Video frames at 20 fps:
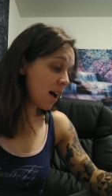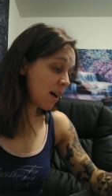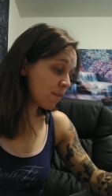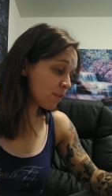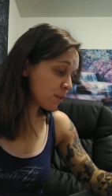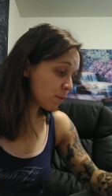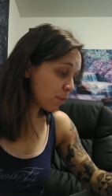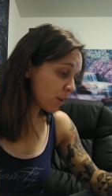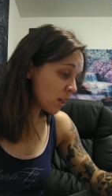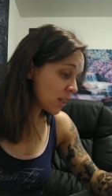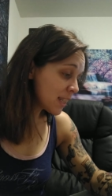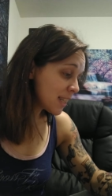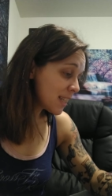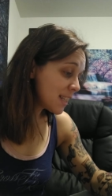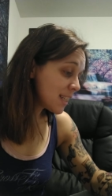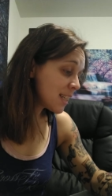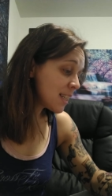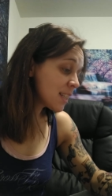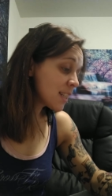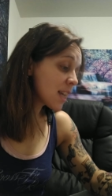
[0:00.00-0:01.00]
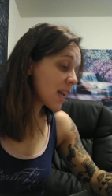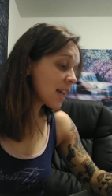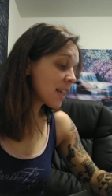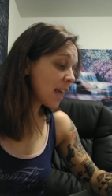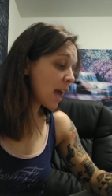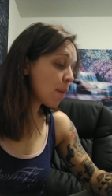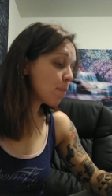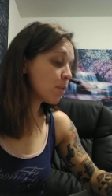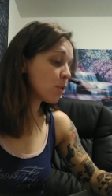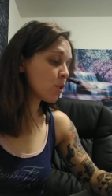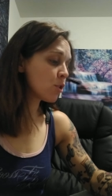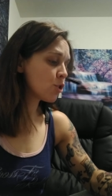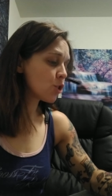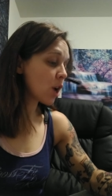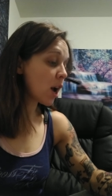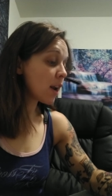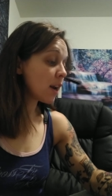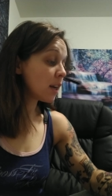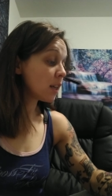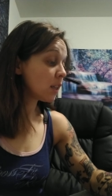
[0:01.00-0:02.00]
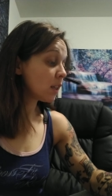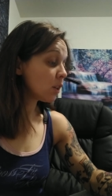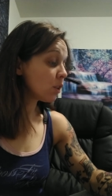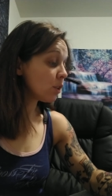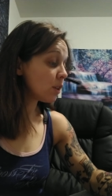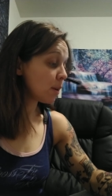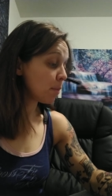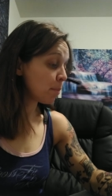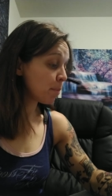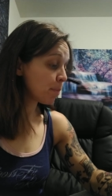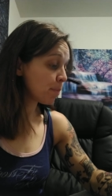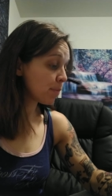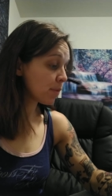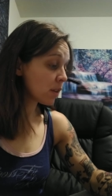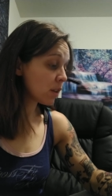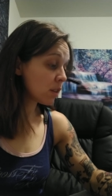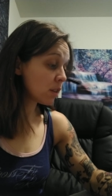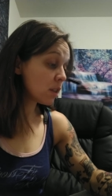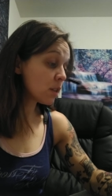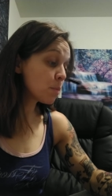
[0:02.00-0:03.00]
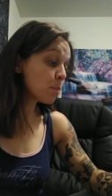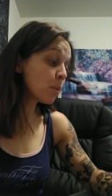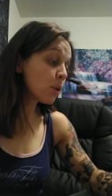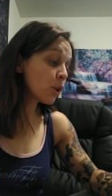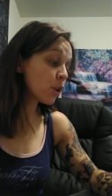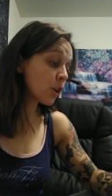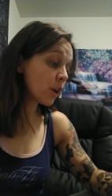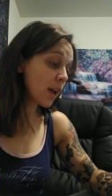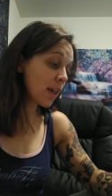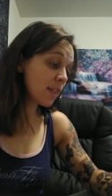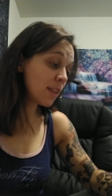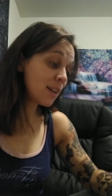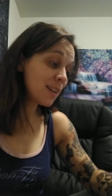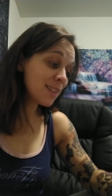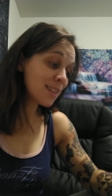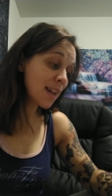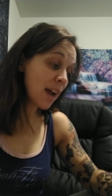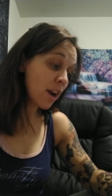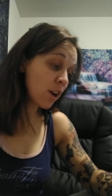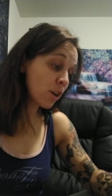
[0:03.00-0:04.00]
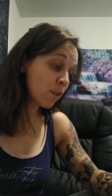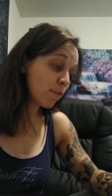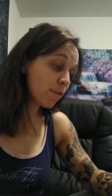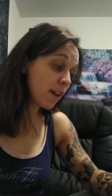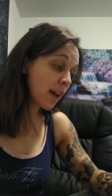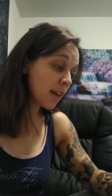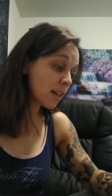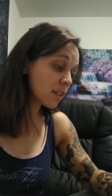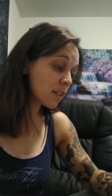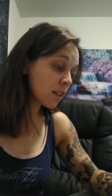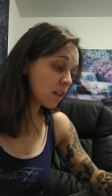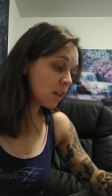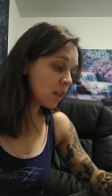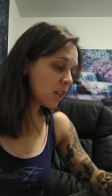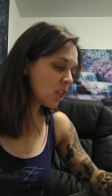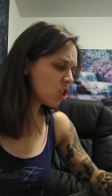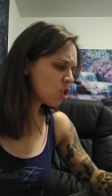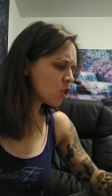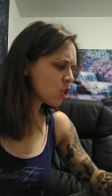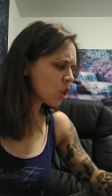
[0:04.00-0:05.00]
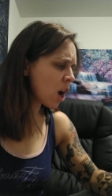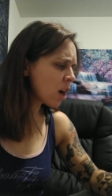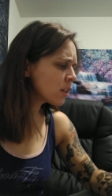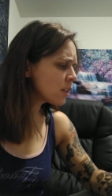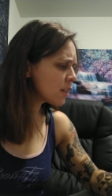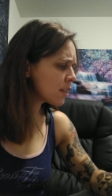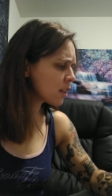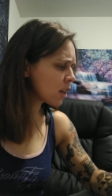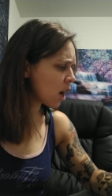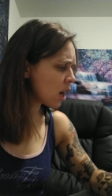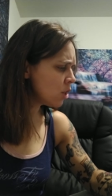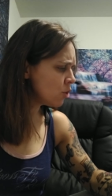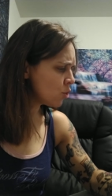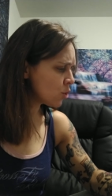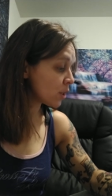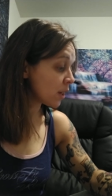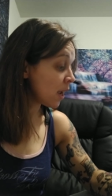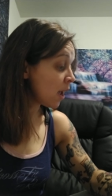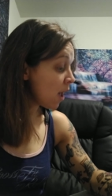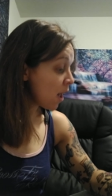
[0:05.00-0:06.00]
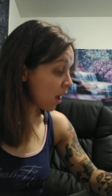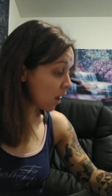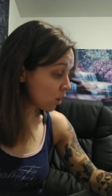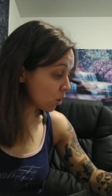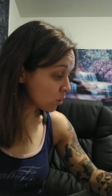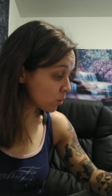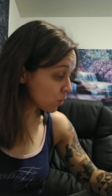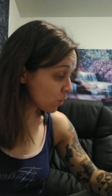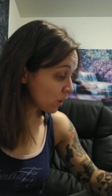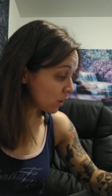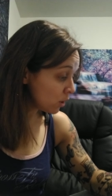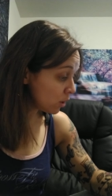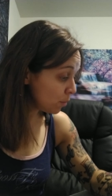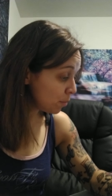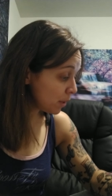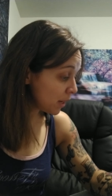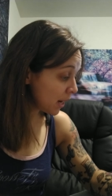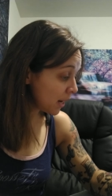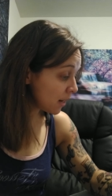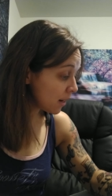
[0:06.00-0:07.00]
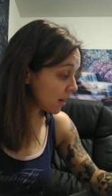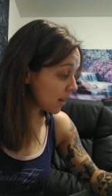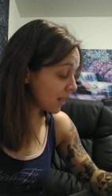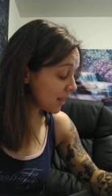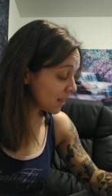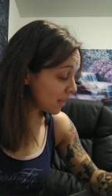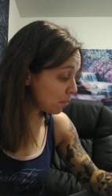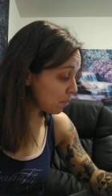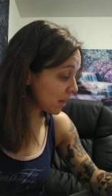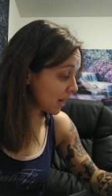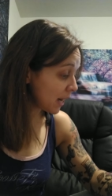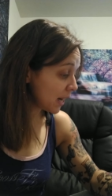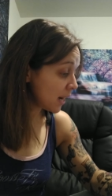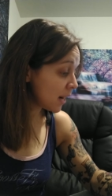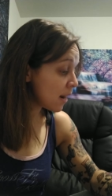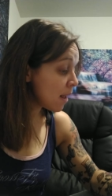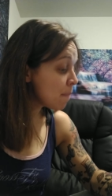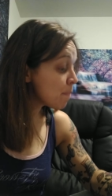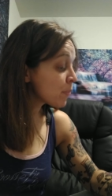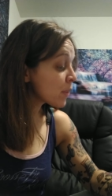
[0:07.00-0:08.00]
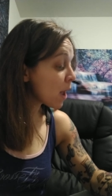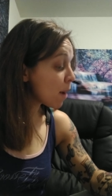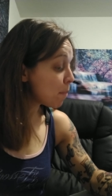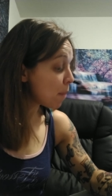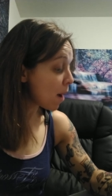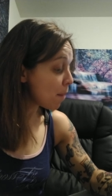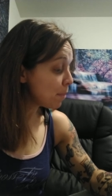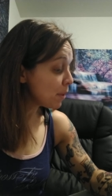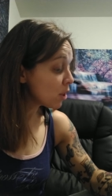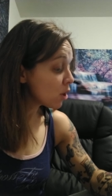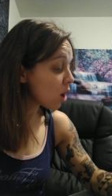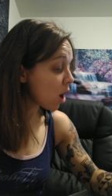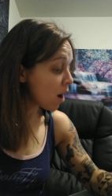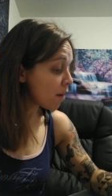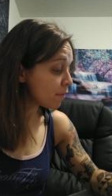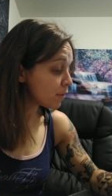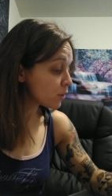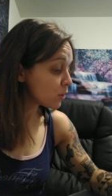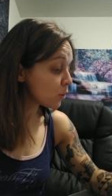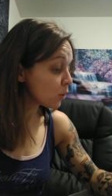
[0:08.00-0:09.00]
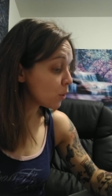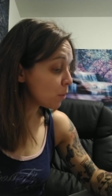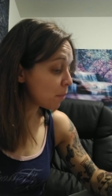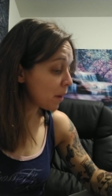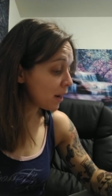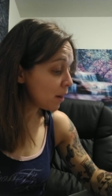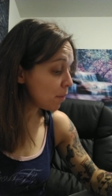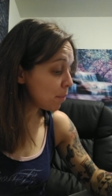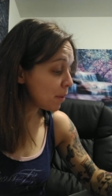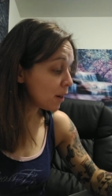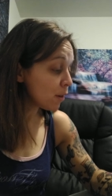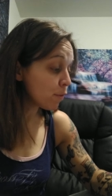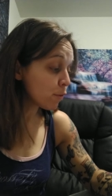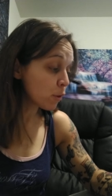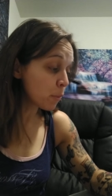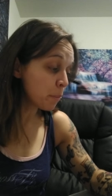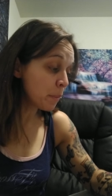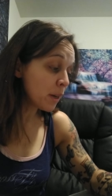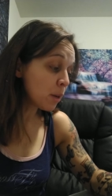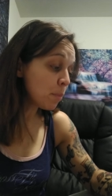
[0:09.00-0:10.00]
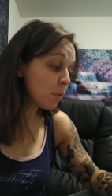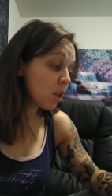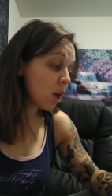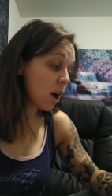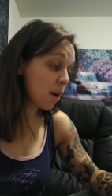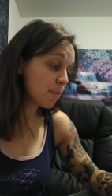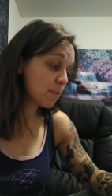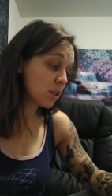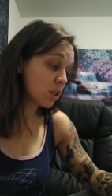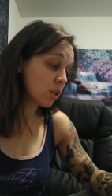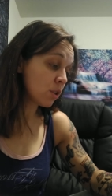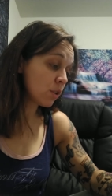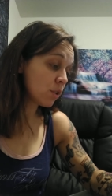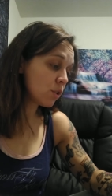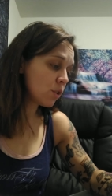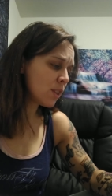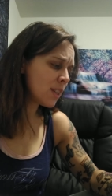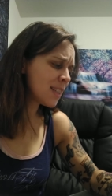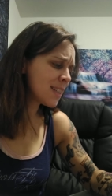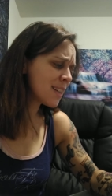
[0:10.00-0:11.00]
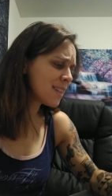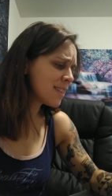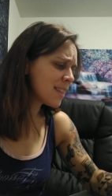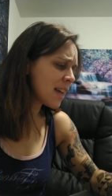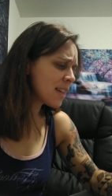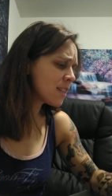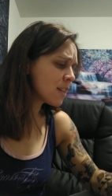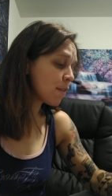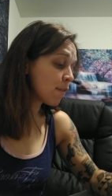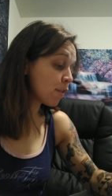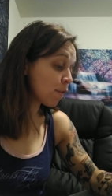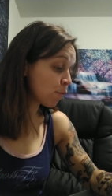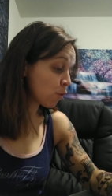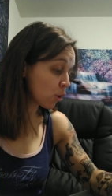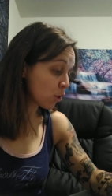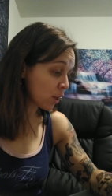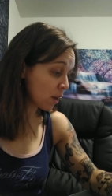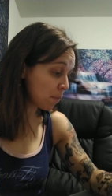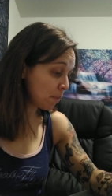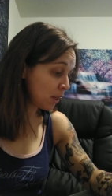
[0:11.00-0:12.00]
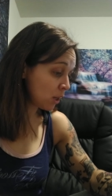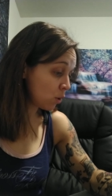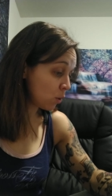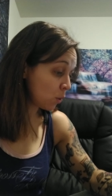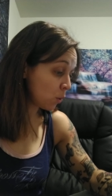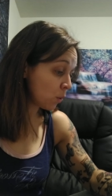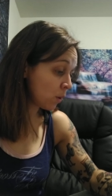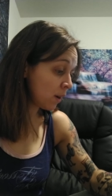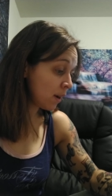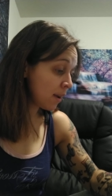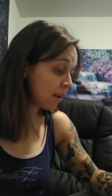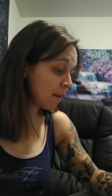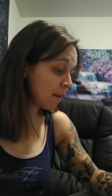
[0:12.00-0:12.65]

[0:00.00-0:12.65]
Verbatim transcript: Afshartous's captors shot and killed him. This murder had the desired effect. It shocked the country and also eliminated a popular officer who might have been a formidable obstacle to the success of the forthcoming coup.